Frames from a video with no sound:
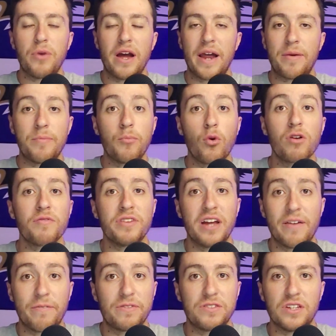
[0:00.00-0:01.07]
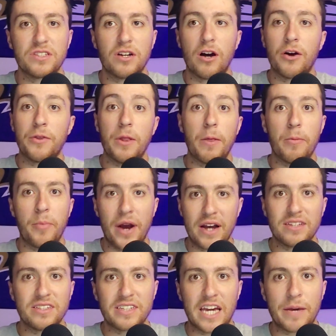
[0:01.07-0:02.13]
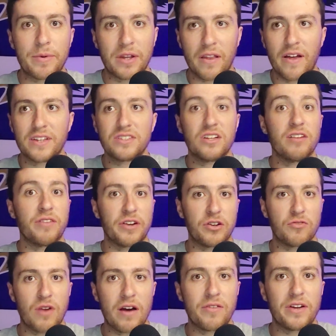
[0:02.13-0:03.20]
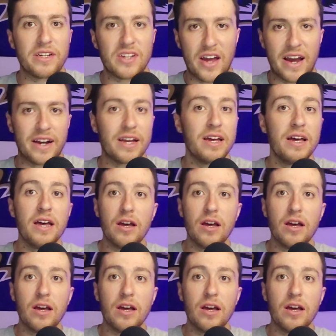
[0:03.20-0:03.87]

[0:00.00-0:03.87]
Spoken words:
had more of an emphasis on the passing game and less of a ground attack,